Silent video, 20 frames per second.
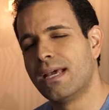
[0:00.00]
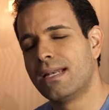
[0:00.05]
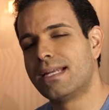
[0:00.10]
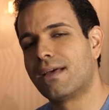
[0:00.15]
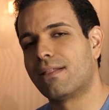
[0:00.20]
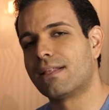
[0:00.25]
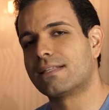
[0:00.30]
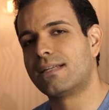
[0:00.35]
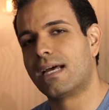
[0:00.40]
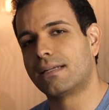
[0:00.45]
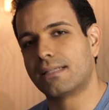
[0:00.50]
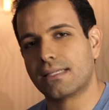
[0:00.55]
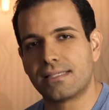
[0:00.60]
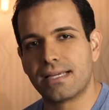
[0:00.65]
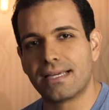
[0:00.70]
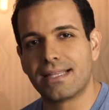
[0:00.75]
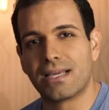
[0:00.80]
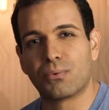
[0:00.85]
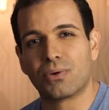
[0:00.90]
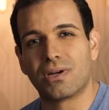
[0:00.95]
Now, that's not to
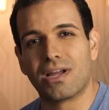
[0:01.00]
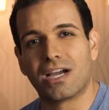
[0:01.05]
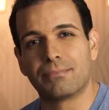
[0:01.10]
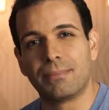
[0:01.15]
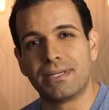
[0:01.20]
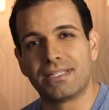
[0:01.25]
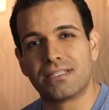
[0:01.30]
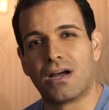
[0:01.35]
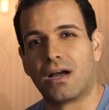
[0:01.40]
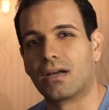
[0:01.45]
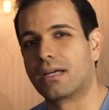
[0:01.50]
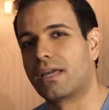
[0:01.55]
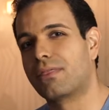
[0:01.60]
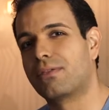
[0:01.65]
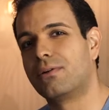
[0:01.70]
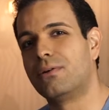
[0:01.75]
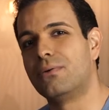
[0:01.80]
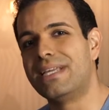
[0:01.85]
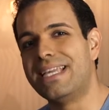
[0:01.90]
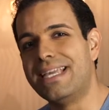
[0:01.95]
say that we're not gonna be talking
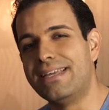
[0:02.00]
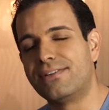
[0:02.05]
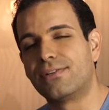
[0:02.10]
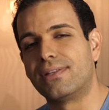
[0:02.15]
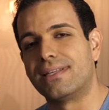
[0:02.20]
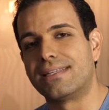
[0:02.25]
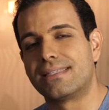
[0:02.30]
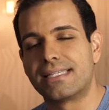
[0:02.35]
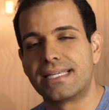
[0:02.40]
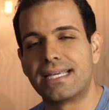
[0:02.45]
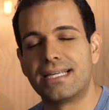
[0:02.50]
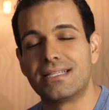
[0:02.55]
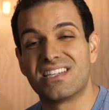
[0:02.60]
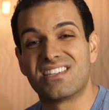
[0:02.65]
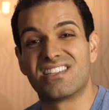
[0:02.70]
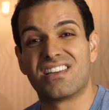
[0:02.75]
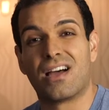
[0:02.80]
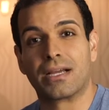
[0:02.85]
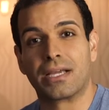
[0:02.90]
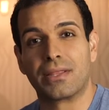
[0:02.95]
through each of the scenes
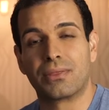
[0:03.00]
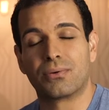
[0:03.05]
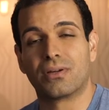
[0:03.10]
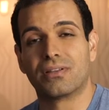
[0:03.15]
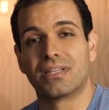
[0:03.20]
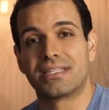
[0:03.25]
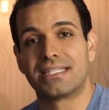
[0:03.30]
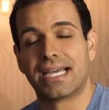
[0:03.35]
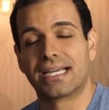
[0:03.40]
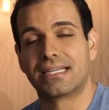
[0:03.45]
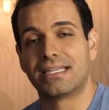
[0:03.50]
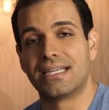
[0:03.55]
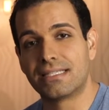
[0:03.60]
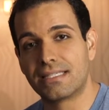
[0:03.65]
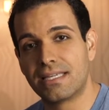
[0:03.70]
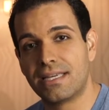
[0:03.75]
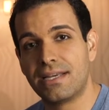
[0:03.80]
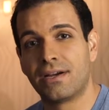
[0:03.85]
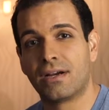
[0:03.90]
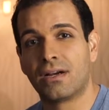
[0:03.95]
and talking through all the
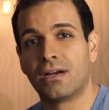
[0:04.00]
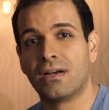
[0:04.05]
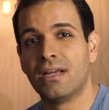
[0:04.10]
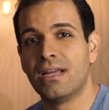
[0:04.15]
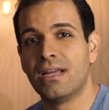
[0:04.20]
techniques here,